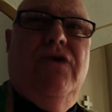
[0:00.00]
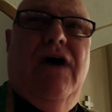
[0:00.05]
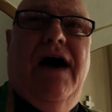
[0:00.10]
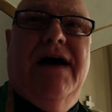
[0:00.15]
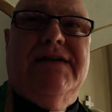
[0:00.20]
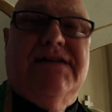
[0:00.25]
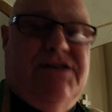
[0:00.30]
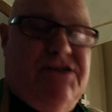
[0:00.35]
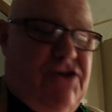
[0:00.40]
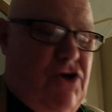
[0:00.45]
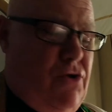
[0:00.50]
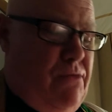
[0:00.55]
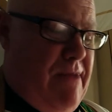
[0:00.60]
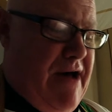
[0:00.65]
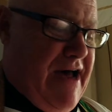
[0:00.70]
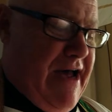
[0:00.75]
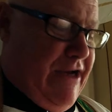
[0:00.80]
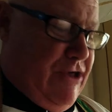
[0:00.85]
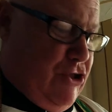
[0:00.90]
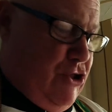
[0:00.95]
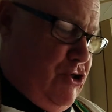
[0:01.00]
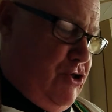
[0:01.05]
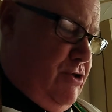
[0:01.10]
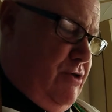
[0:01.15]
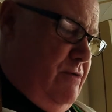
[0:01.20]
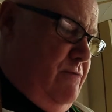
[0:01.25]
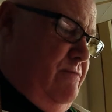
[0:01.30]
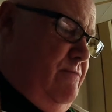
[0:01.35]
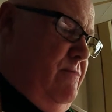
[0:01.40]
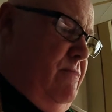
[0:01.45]
not so much.
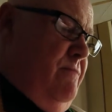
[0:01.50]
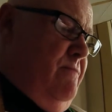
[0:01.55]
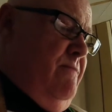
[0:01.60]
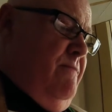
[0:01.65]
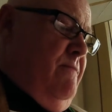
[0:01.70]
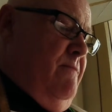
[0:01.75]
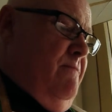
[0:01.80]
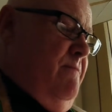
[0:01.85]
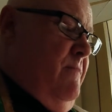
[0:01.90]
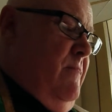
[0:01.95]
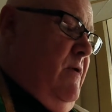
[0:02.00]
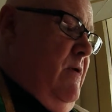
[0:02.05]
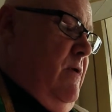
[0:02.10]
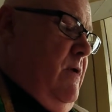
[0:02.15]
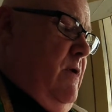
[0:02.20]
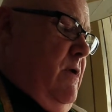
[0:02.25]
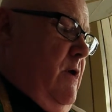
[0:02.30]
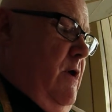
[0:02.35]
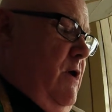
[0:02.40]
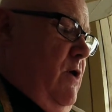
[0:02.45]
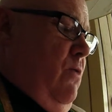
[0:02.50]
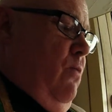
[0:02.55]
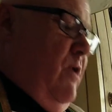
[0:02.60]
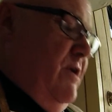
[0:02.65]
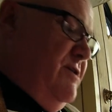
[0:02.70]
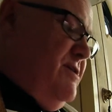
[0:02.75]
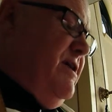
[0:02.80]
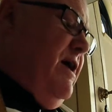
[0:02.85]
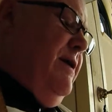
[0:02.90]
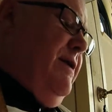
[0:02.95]

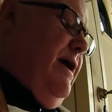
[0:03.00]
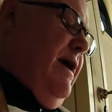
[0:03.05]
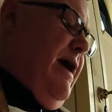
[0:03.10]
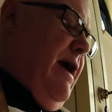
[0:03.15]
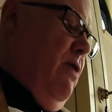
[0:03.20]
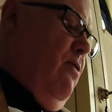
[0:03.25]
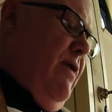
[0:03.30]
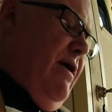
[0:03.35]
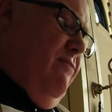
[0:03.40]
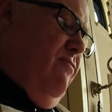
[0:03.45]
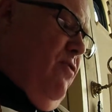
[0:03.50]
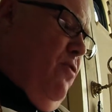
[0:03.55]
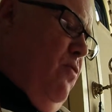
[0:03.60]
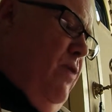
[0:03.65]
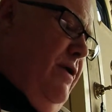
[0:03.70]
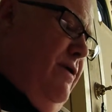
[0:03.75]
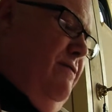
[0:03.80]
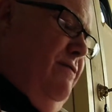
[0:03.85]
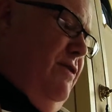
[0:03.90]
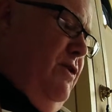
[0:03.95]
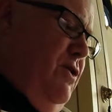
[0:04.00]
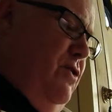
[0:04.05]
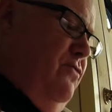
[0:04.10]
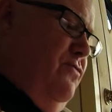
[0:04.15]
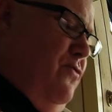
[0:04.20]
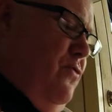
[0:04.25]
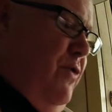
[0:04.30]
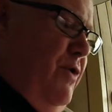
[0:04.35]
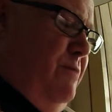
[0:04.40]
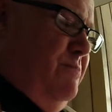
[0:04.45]
One Sunday, however, one of the
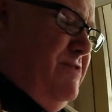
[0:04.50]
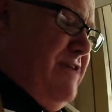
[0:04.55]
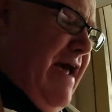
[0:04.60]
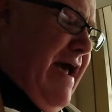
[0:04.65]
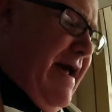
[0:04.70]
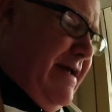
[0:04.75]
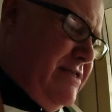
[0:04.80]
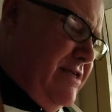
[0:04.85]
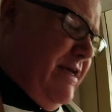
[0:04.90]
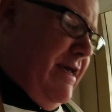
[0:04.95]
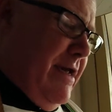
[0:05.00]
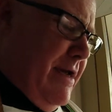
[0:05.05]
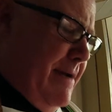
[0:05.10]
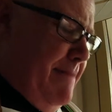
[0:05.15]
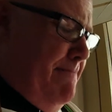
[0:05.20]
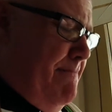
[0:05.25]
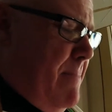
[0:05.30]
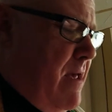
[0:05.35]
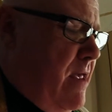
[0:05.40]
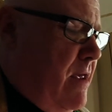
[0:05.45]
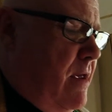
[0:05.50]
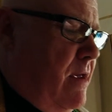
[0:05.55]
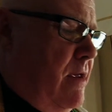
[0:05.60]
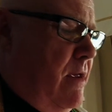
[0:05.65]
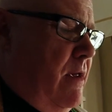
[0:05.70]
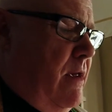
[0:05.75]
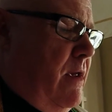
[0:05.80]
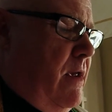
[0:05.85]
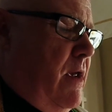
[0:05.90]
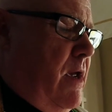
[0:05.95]
youth groups asked him
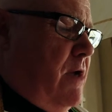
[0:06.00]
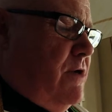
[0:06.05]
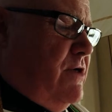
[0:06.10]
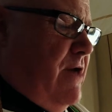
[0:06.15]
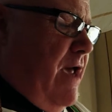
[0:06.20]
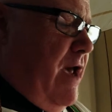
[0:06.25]
to